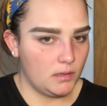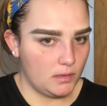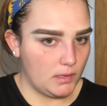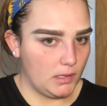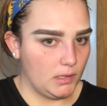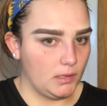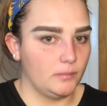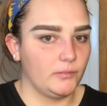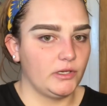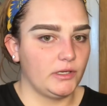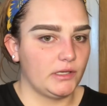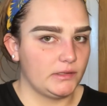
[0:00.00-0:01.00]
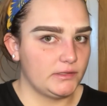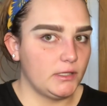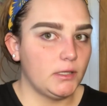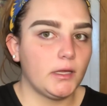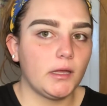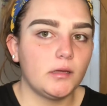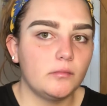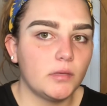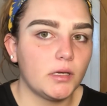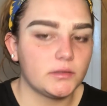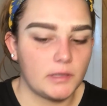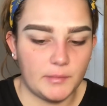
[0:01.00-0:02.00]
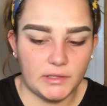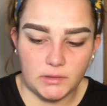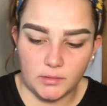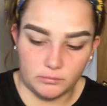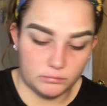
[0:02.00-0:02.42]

And I'm going to conceal again because I messed up.